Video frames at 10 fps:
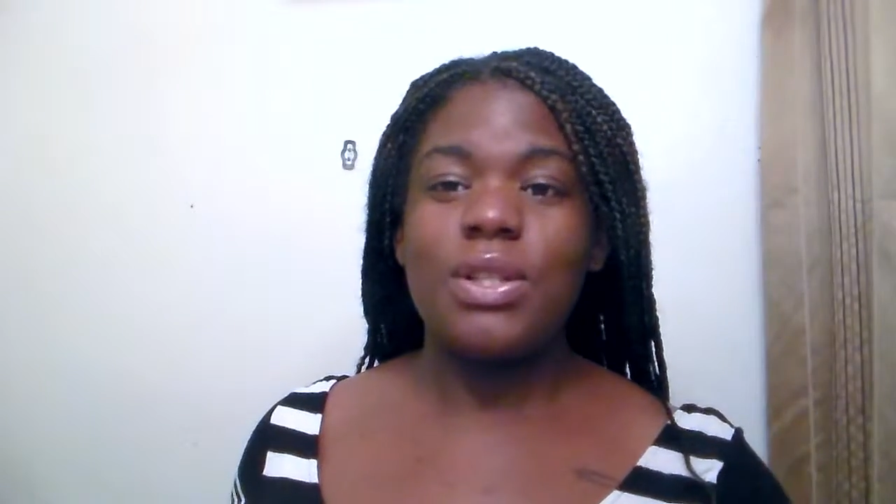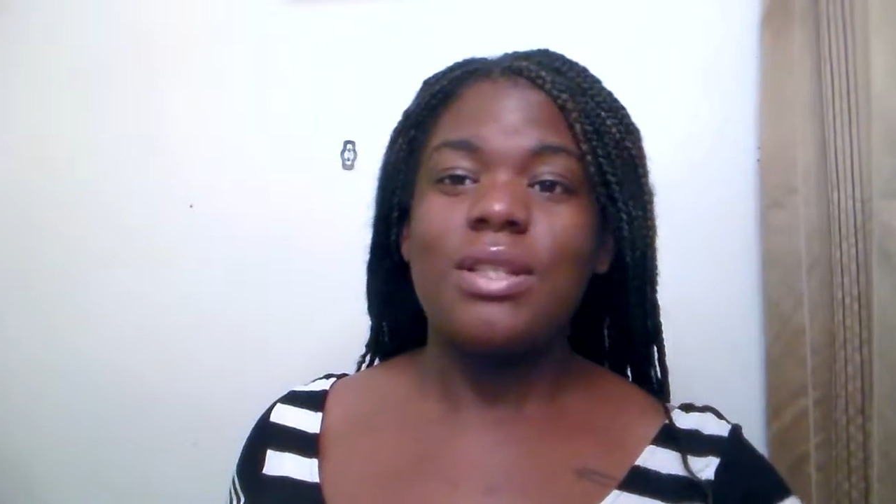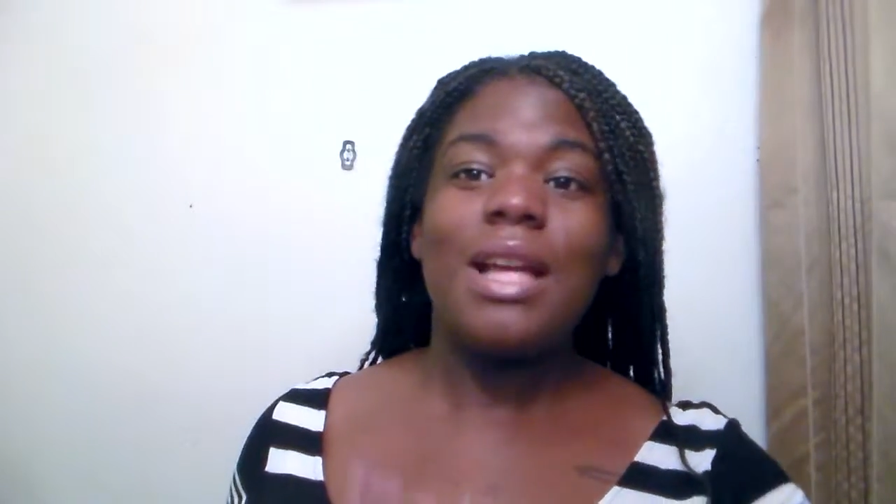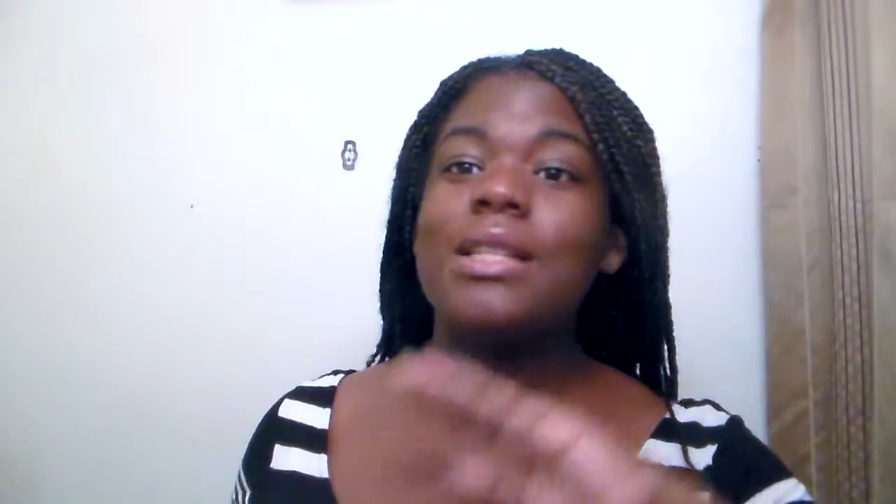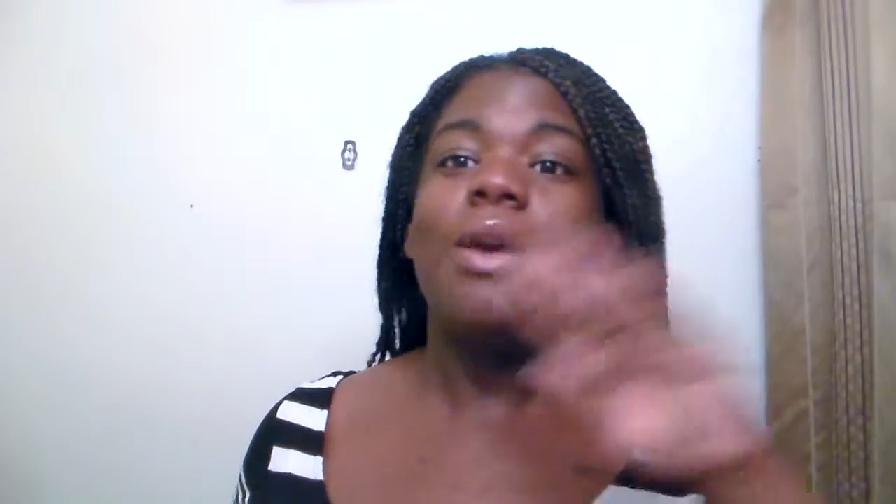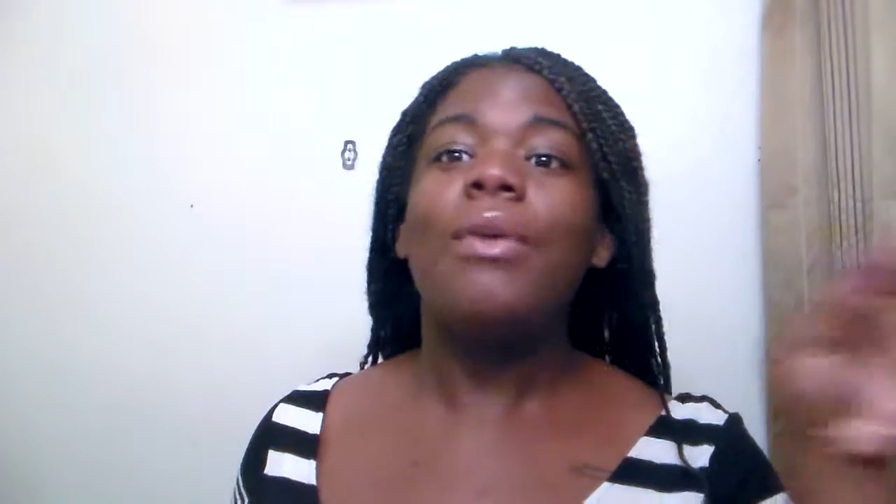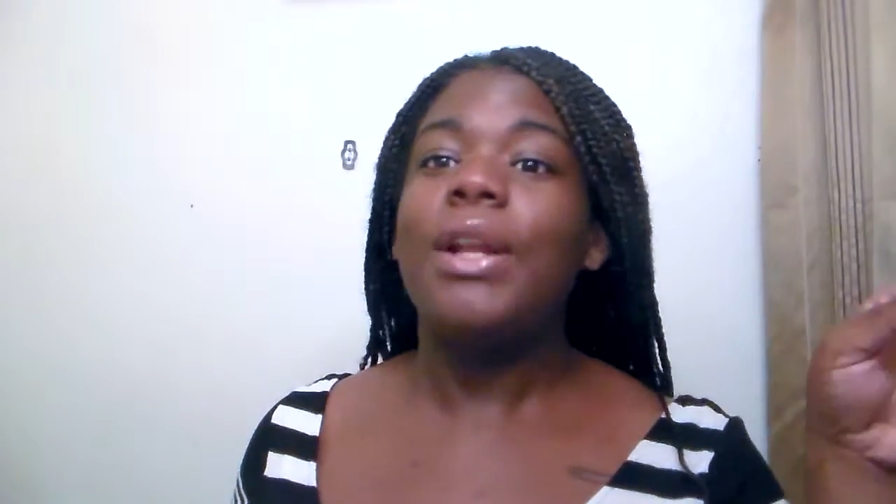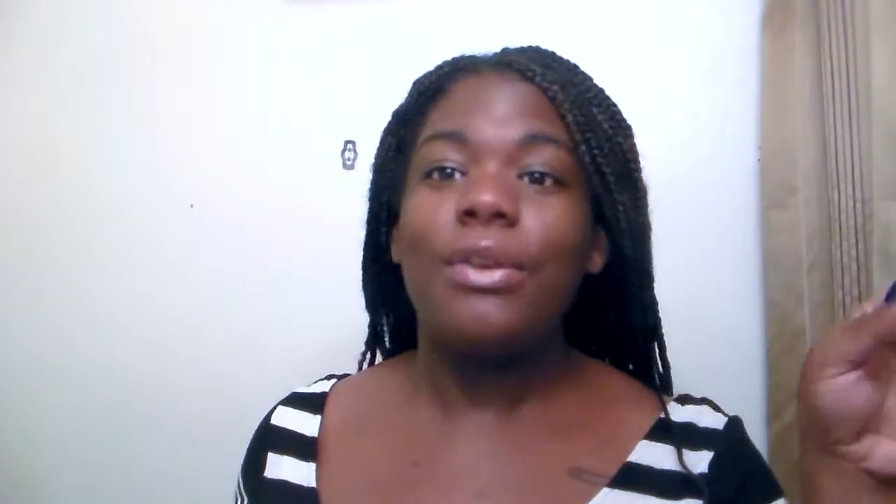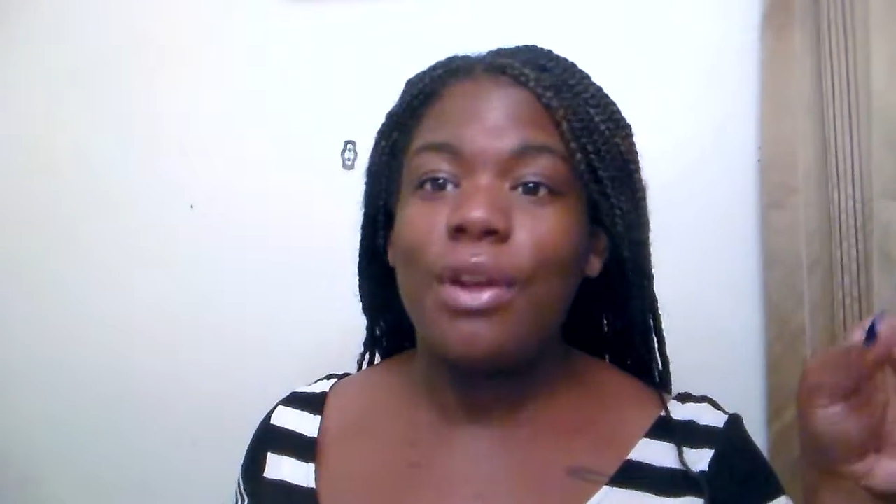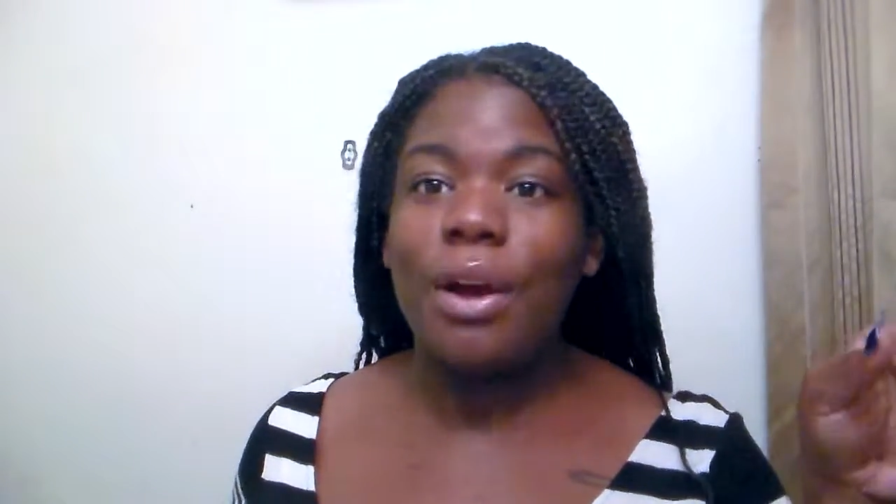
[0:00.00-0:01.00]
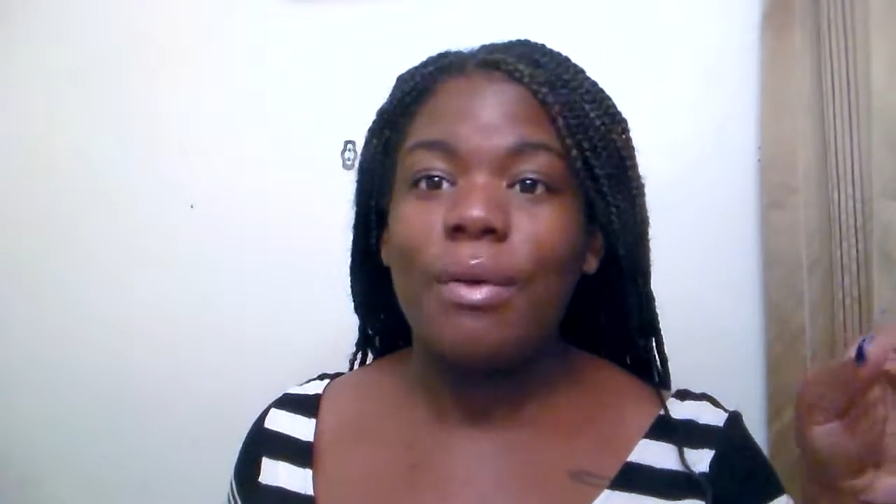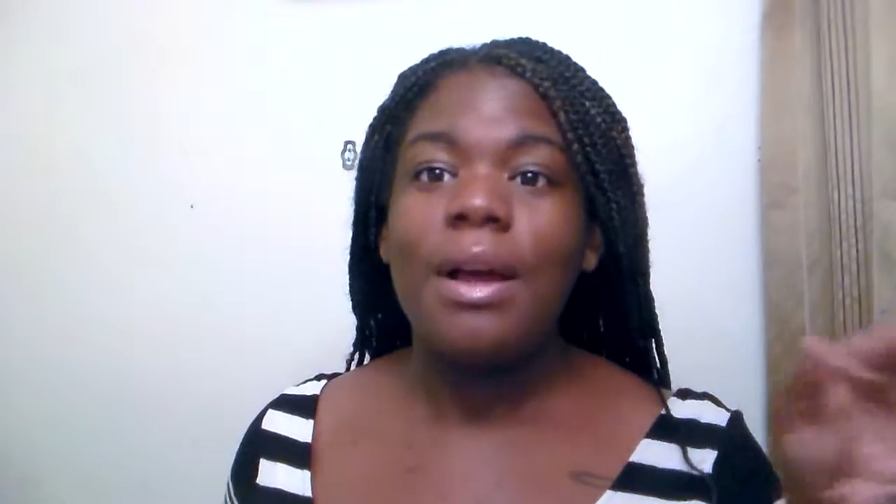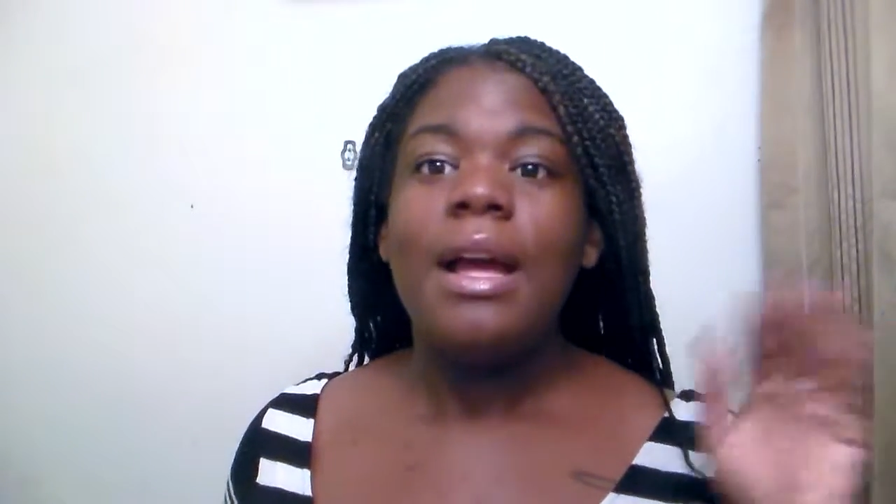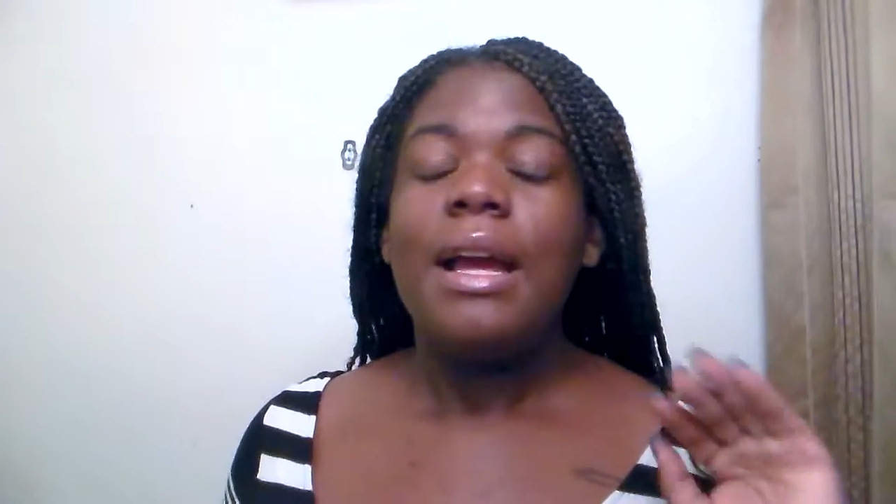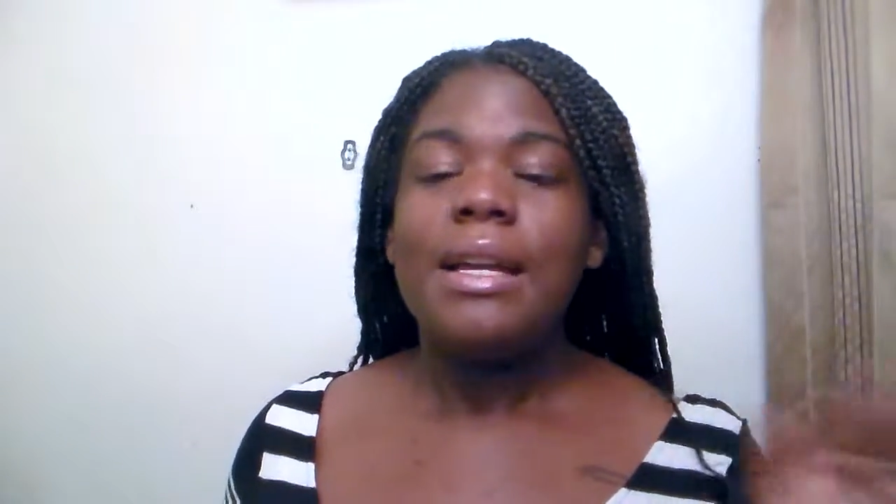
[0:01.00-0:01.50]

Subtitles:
which that's already a no.